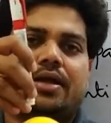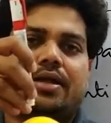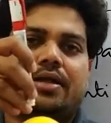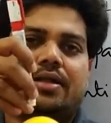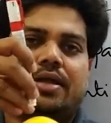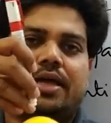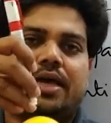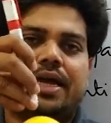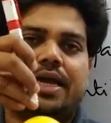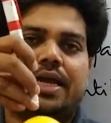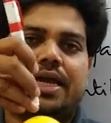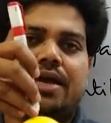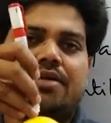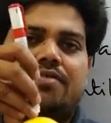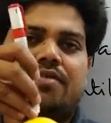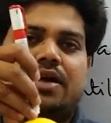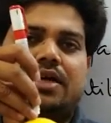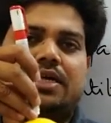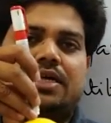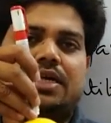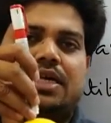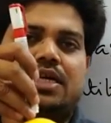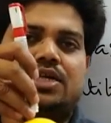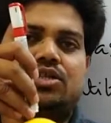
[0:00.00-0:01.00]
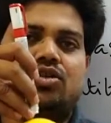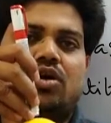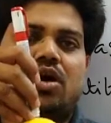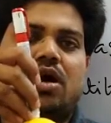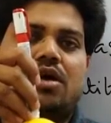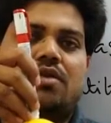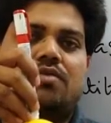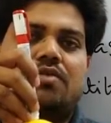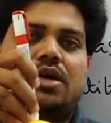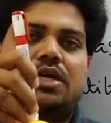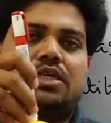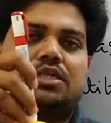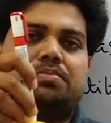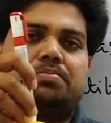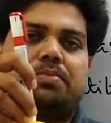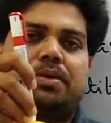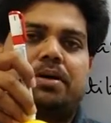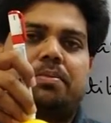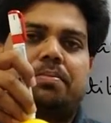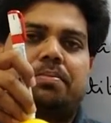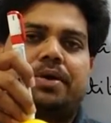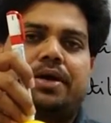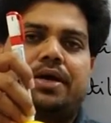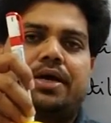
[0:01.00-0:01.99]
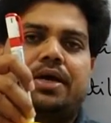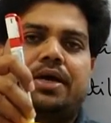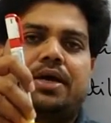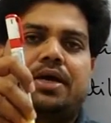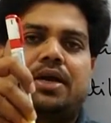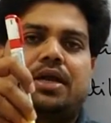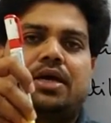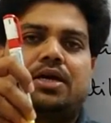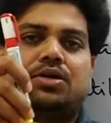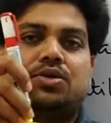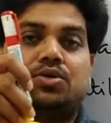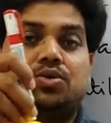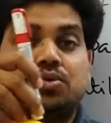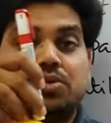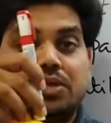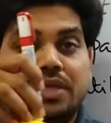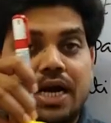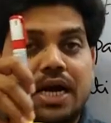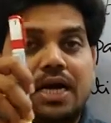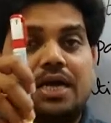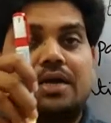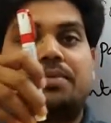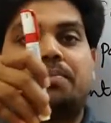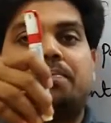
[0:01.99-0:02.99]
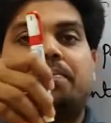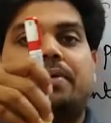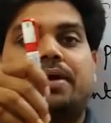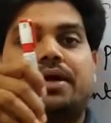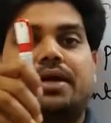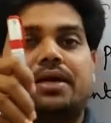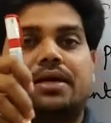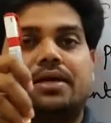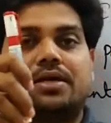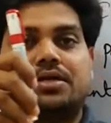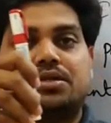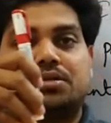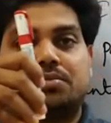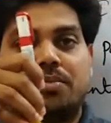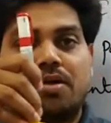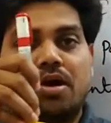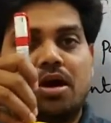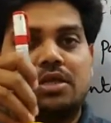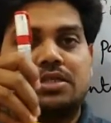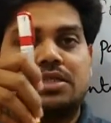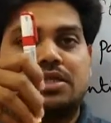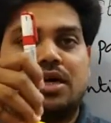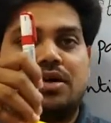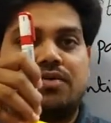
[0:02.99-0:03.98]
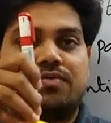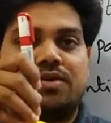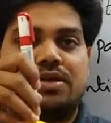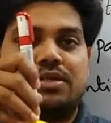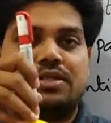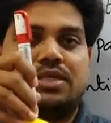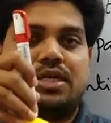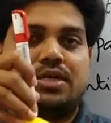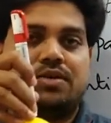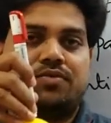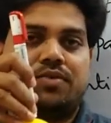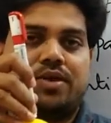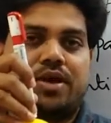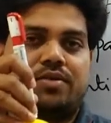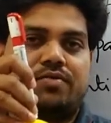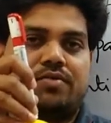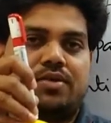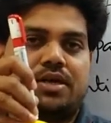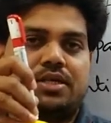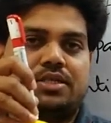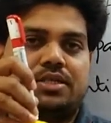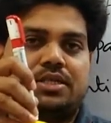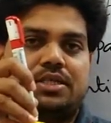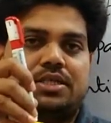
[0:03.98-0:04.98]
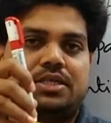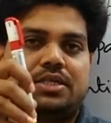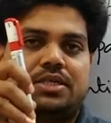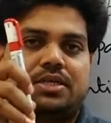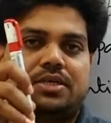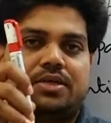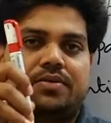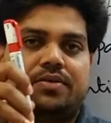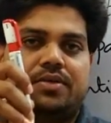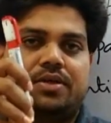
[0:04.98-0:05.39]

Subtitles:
the area vector is always perpendicular to that small surface that we have considered.